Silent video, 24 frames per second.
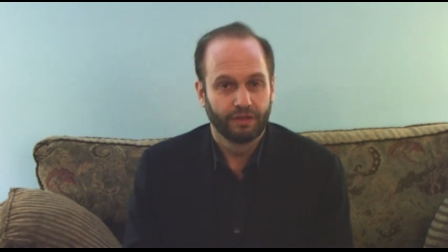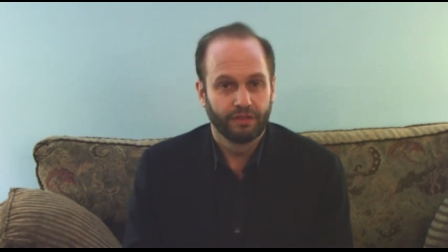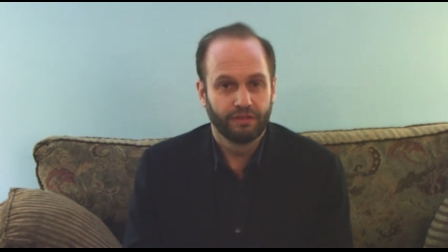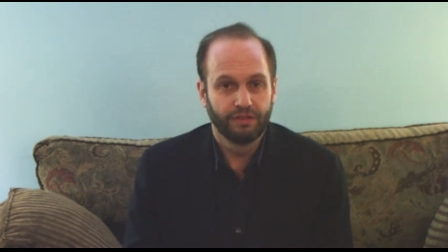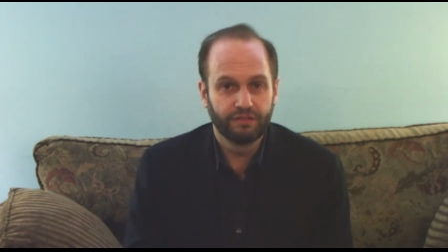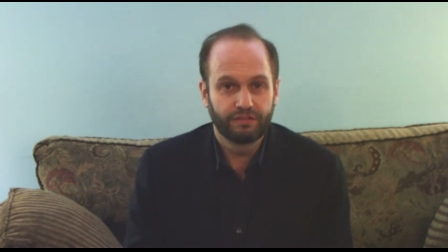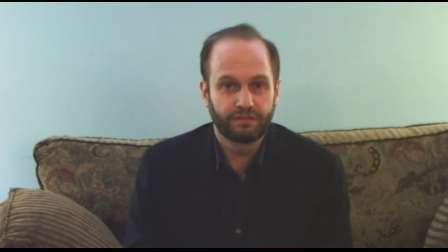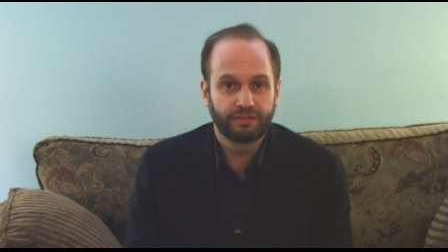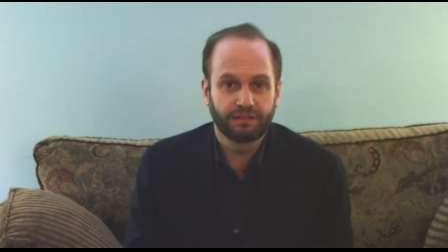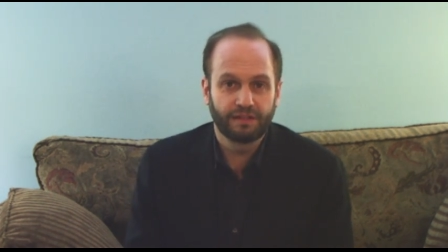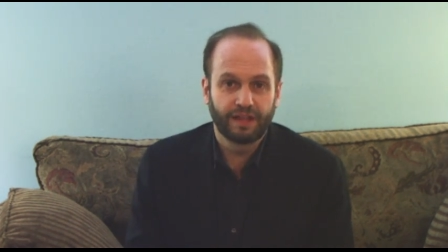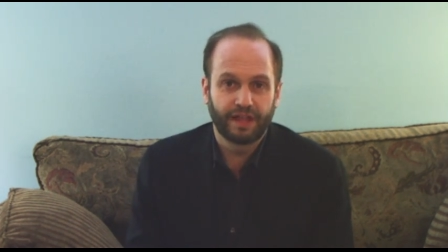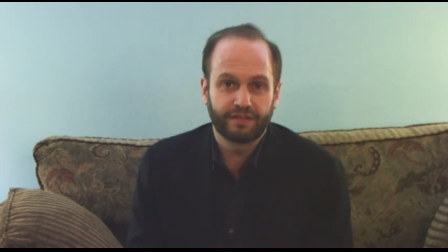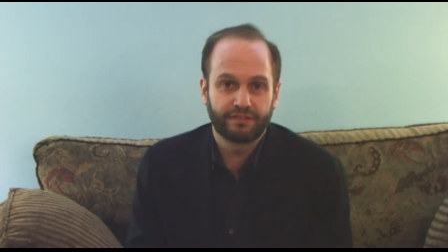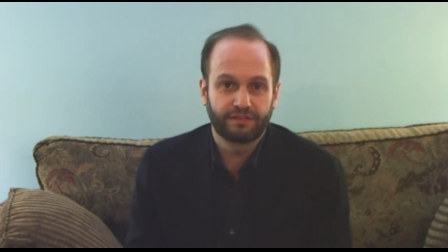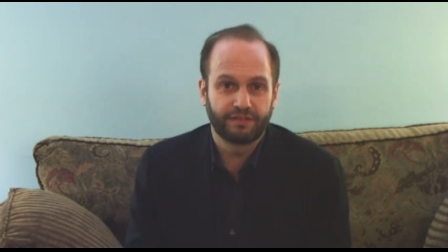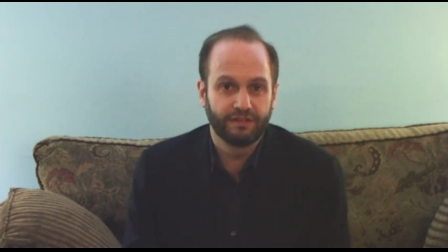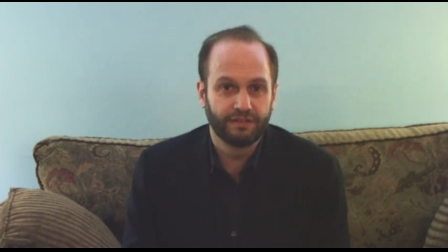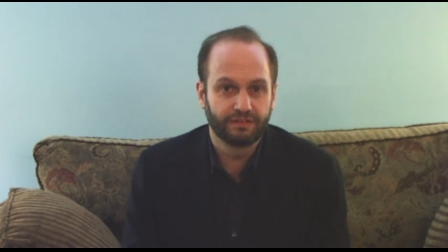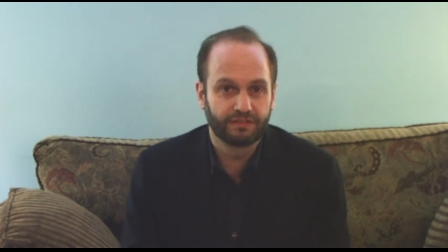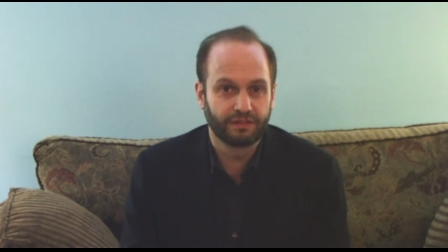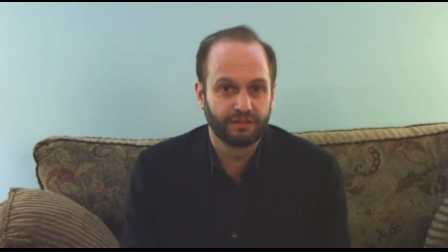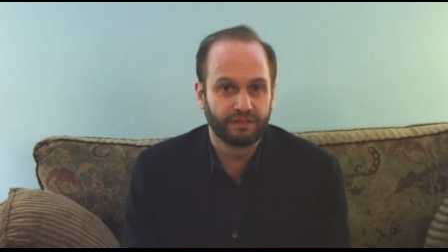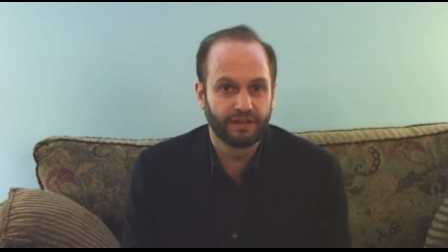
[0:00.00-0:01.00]
This
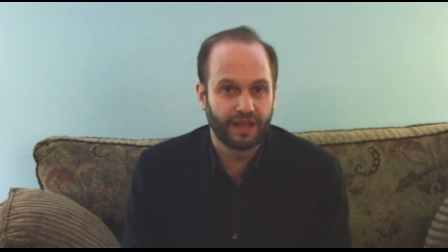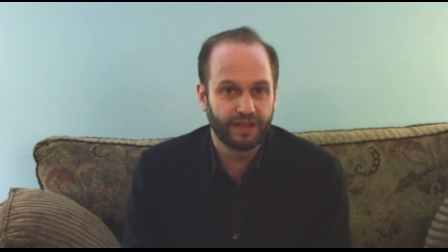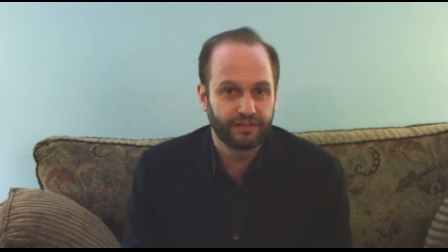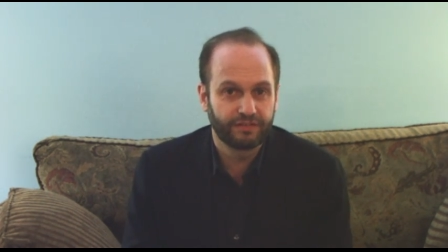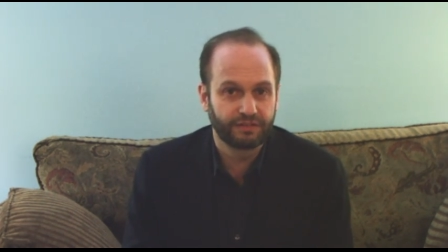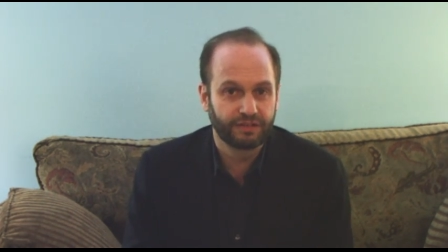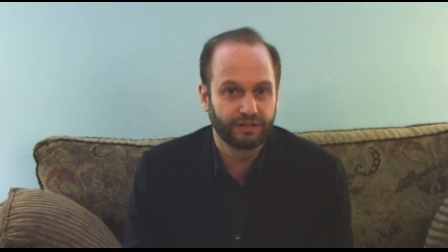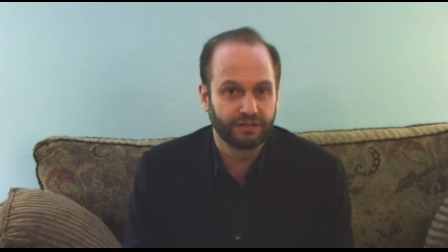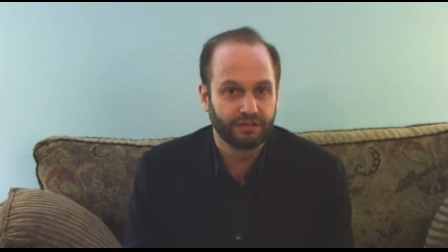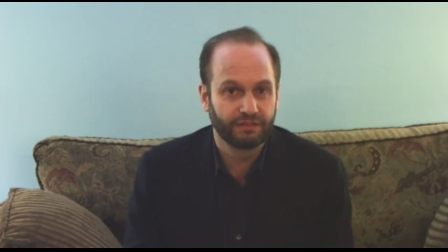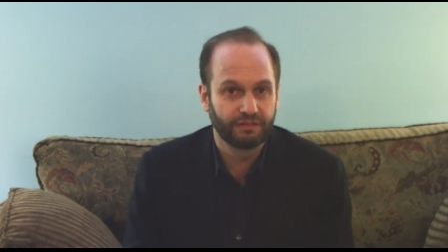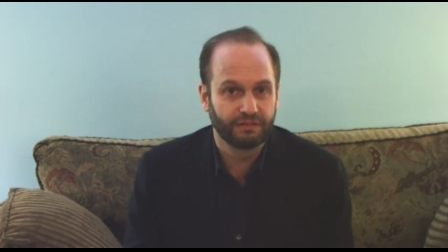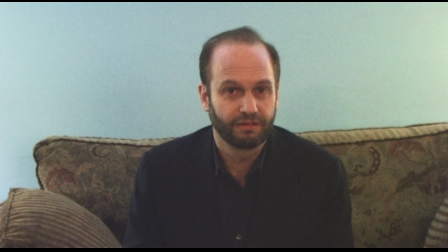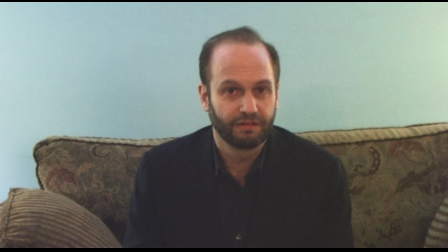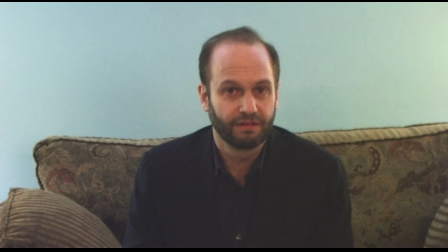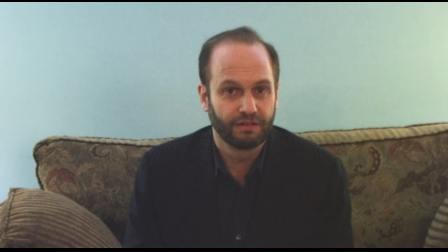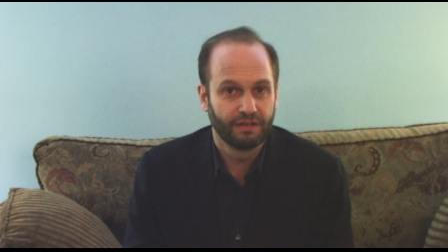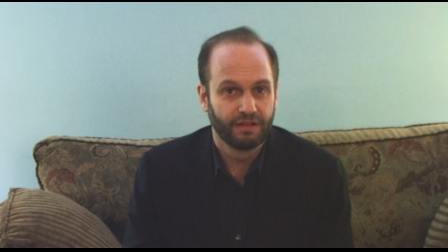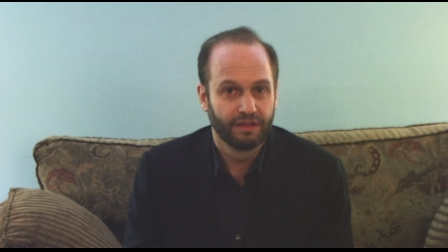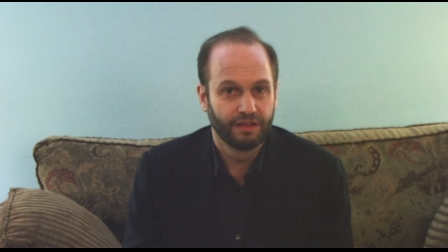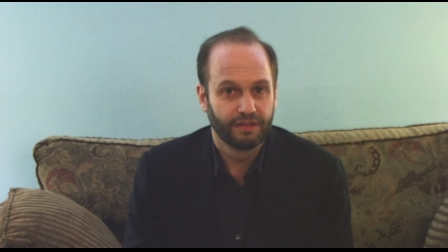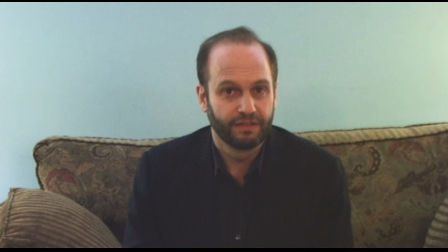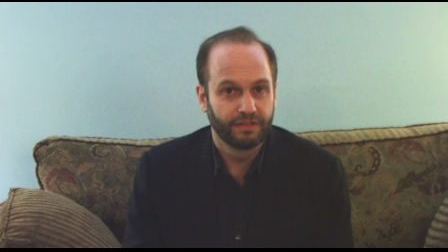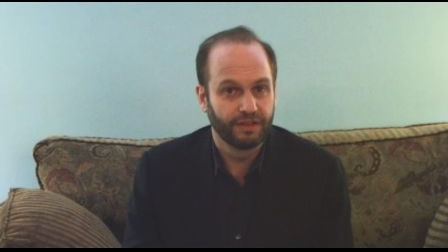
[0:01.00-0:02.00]
lesson is a lesson
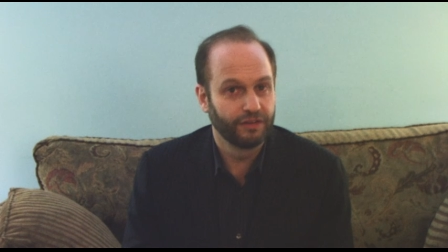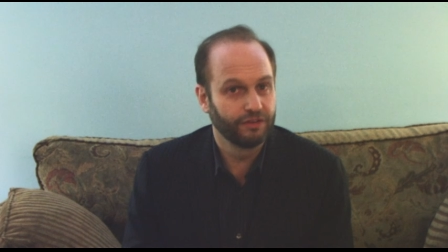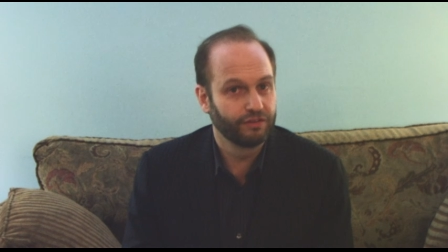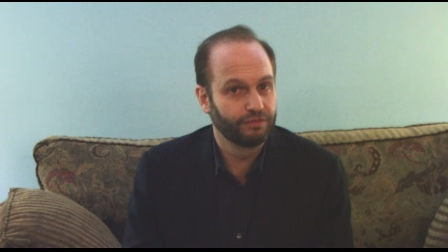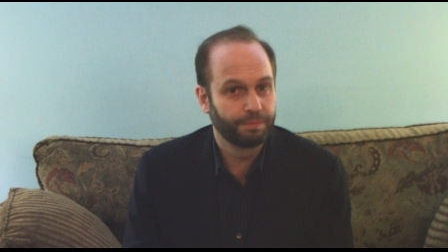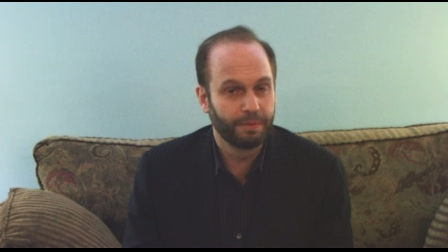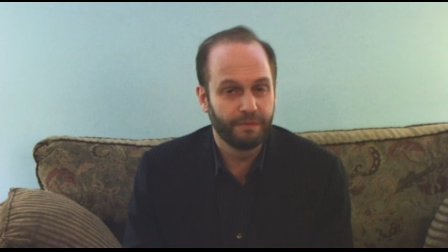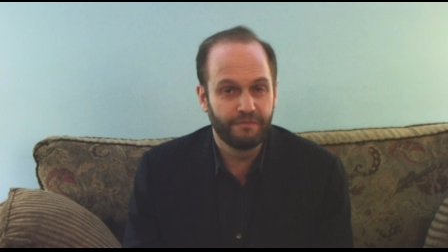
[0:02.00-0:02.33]
that has